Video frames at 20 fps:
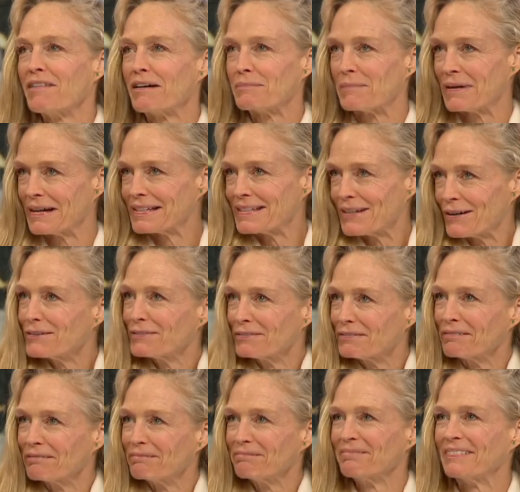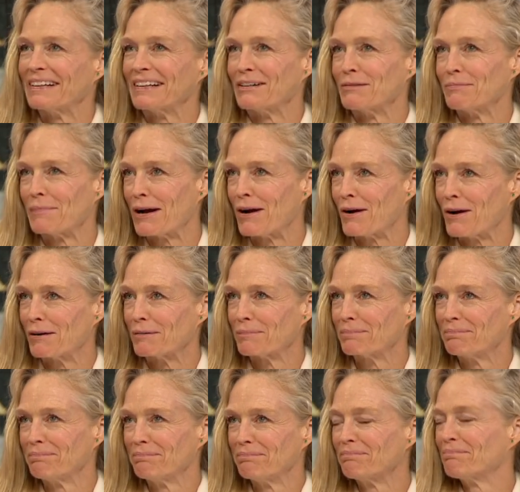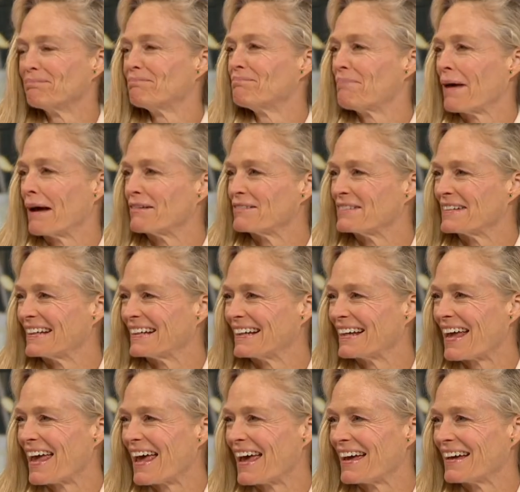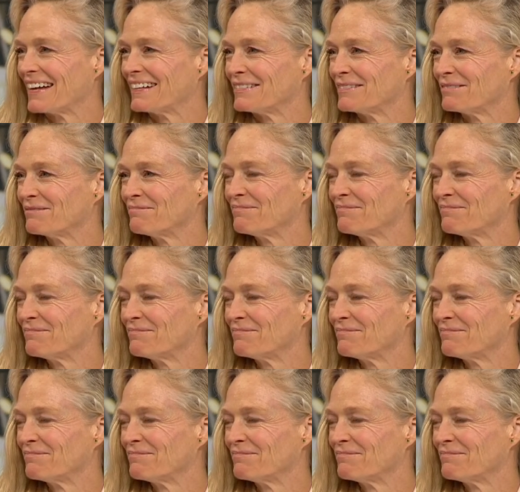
felt myself you know, my heart pounding, and